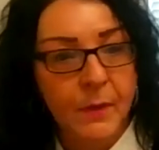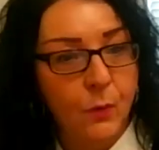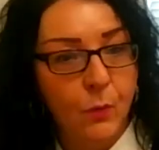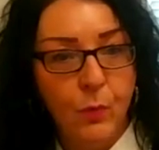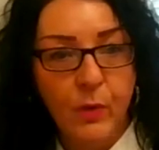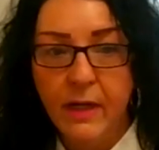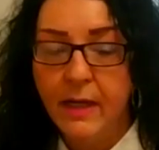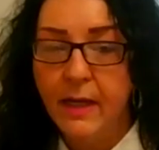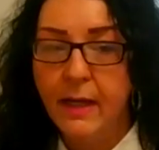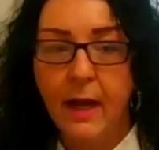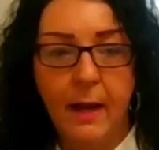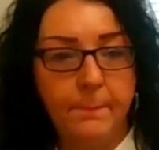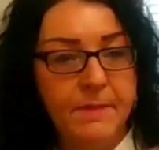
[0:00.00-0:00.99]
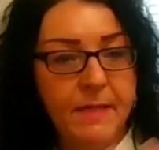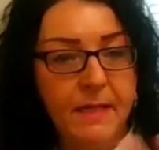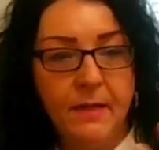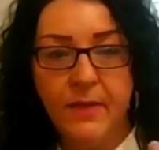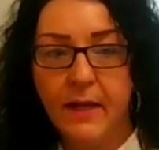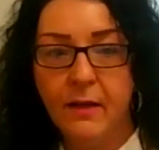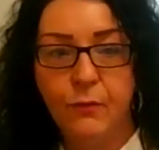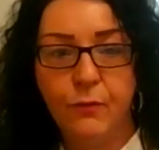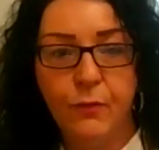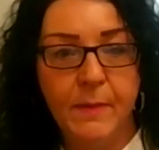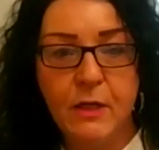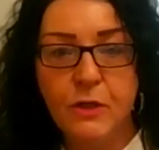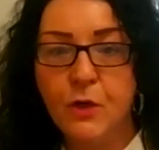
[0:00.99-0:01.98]
We updated that
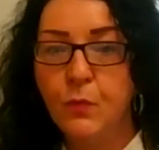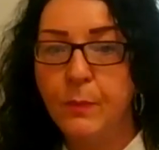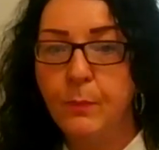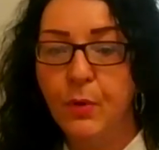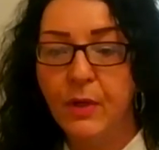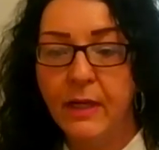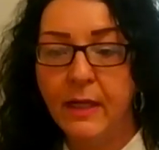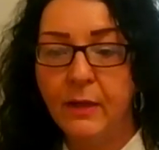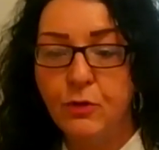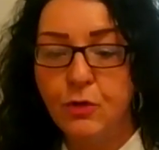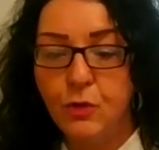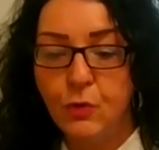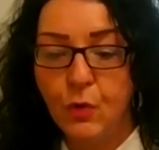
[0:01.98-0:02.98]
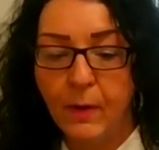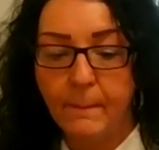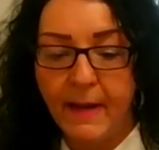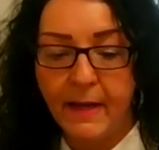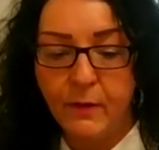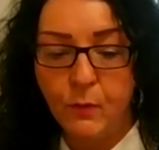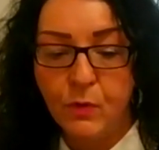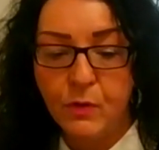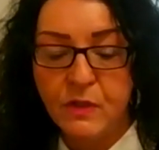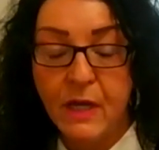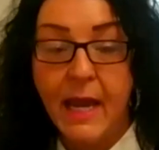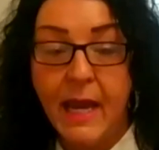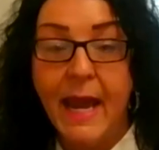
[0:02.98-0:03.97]
information, we put it into our
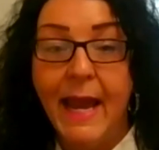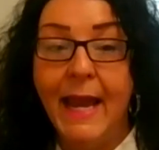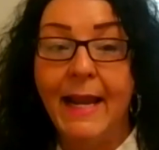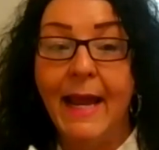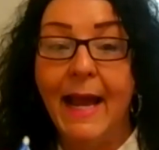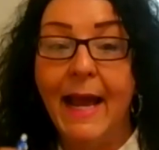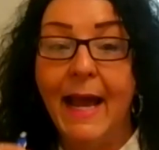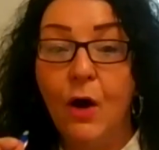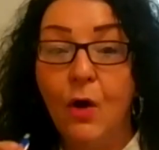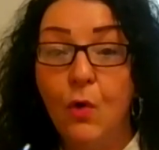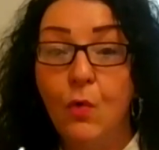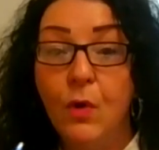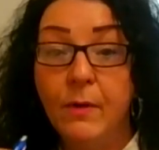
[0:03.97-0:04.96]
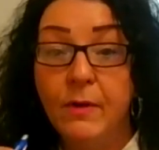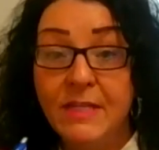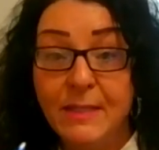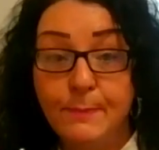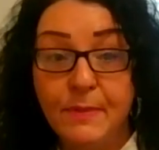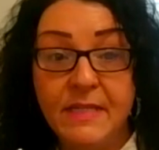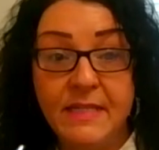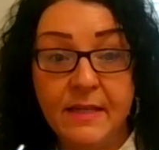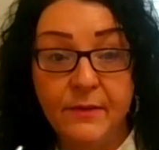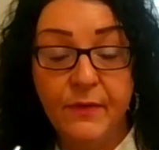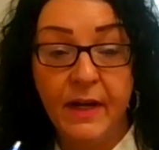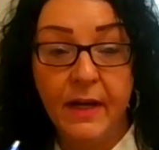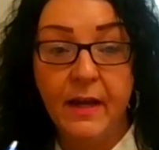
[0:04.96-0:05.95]
manuals, and how
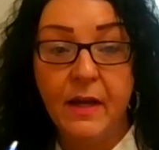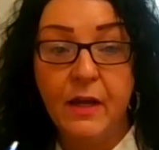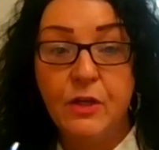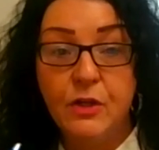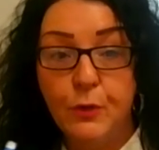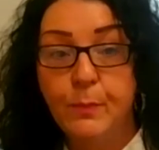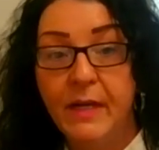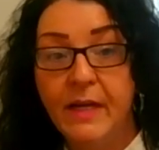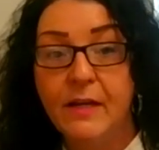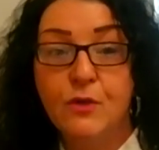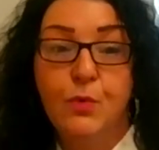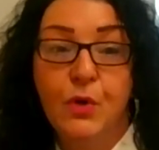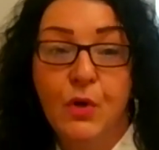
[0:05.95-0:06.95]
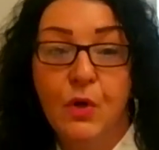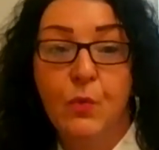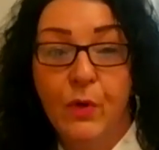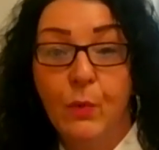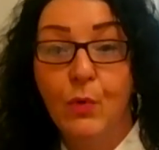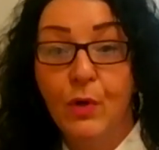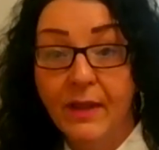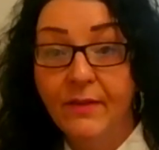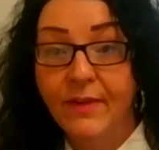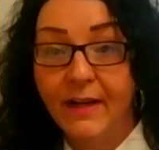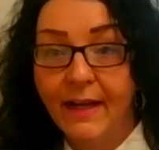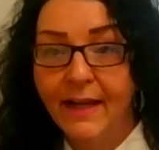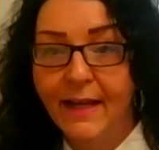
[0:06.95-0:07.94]
specific. So because we were
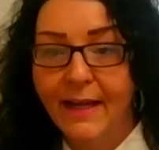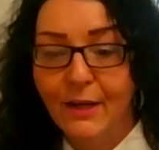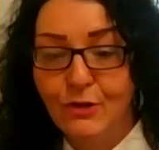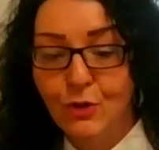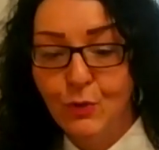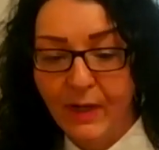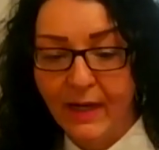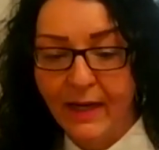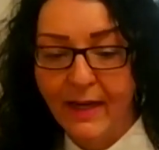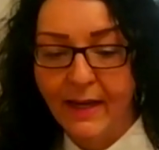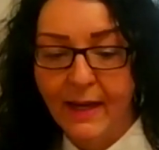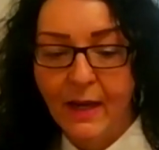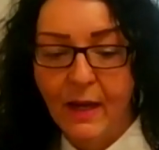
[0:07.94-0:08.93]
living it and doing it,